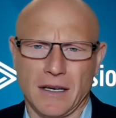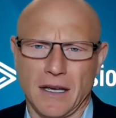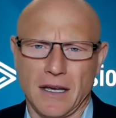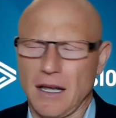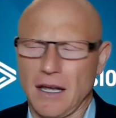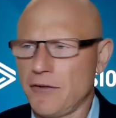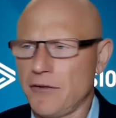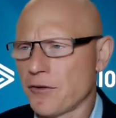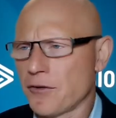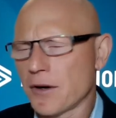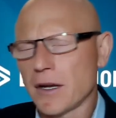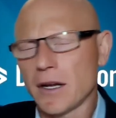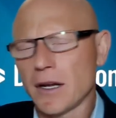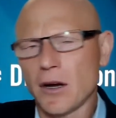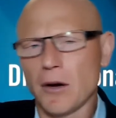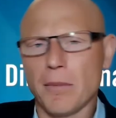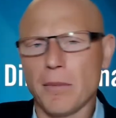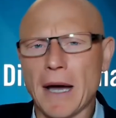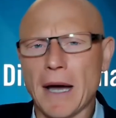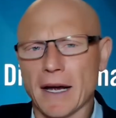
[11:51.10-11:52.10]
If we're going to
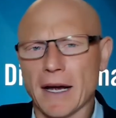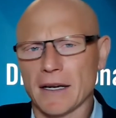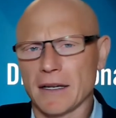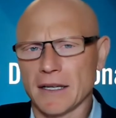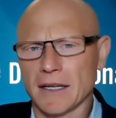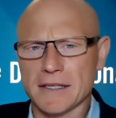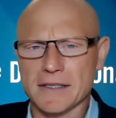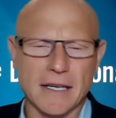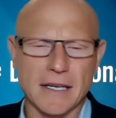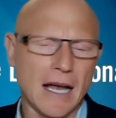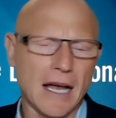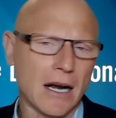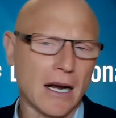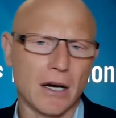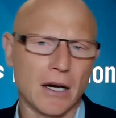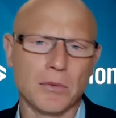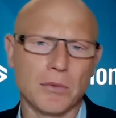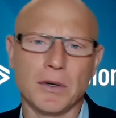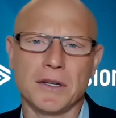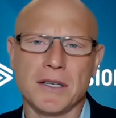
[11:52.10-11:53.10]
go back, and let's say, knock
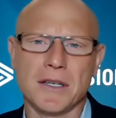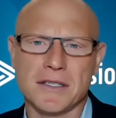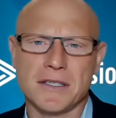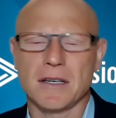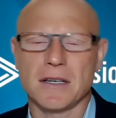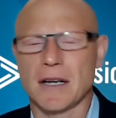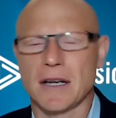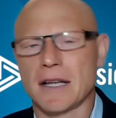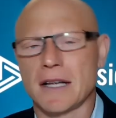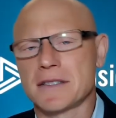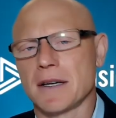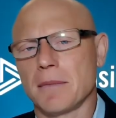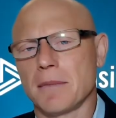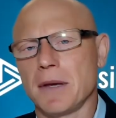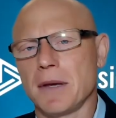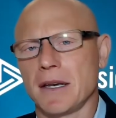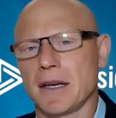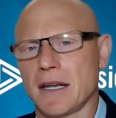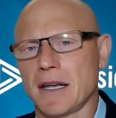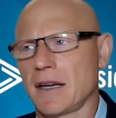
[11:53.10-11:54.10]
on wood, this year ends up
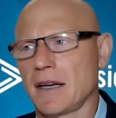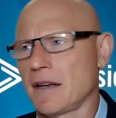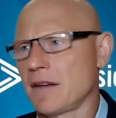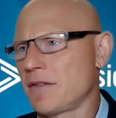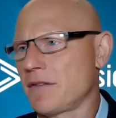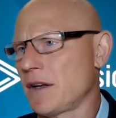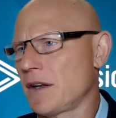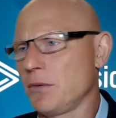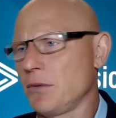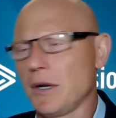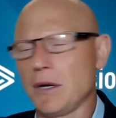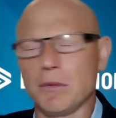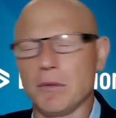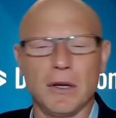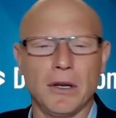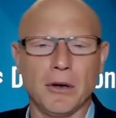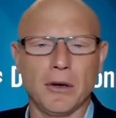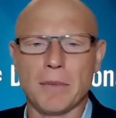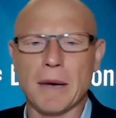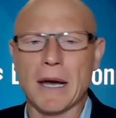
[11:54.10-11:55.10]
being negative, and we
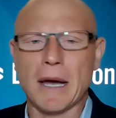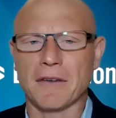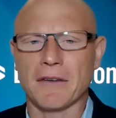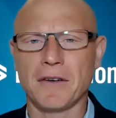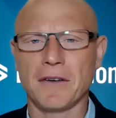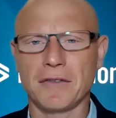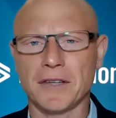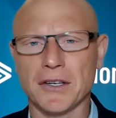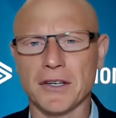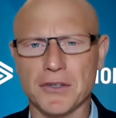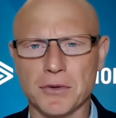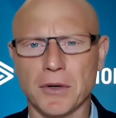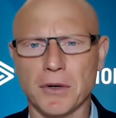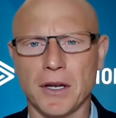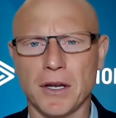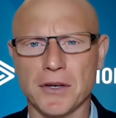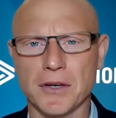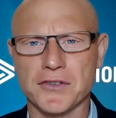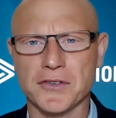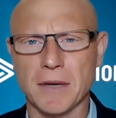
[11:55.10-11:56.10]
look back 15, 20
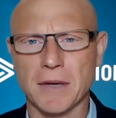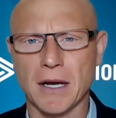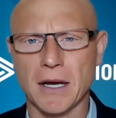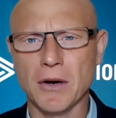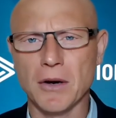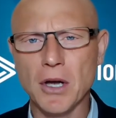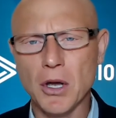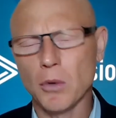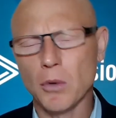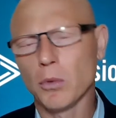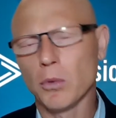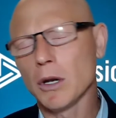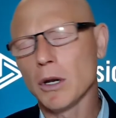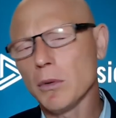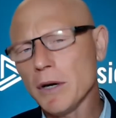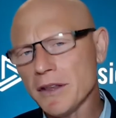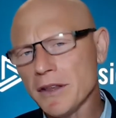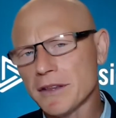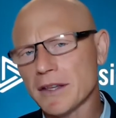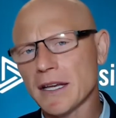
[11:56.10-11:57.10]
years from now, will
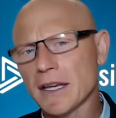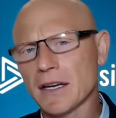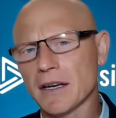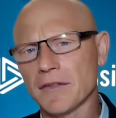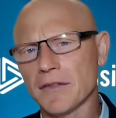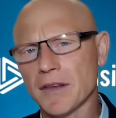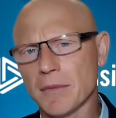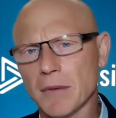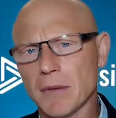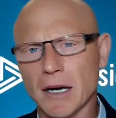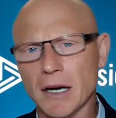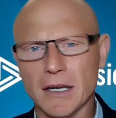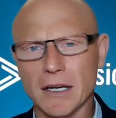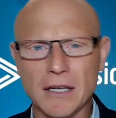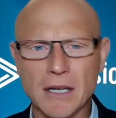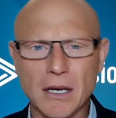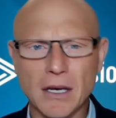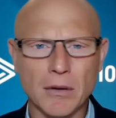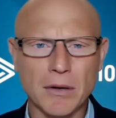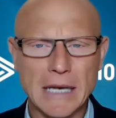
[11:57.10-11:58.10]
we think of the market
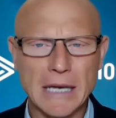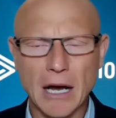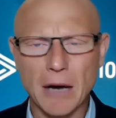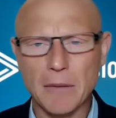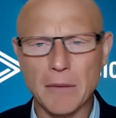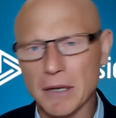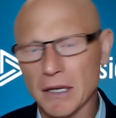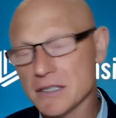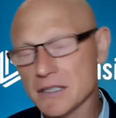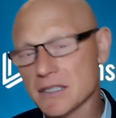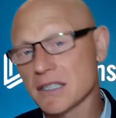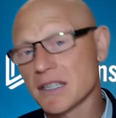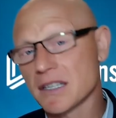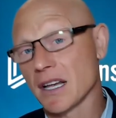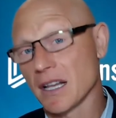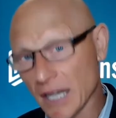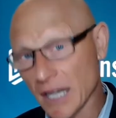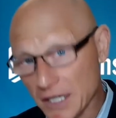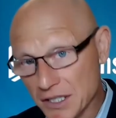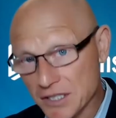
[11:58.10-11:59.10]
going down because of the
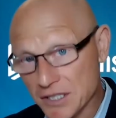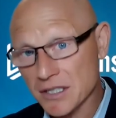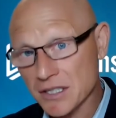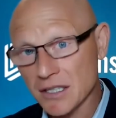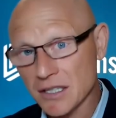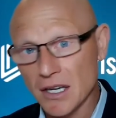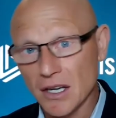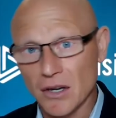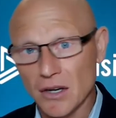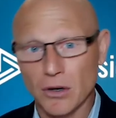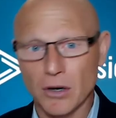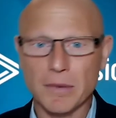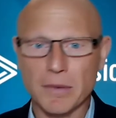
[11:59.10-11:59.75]
election or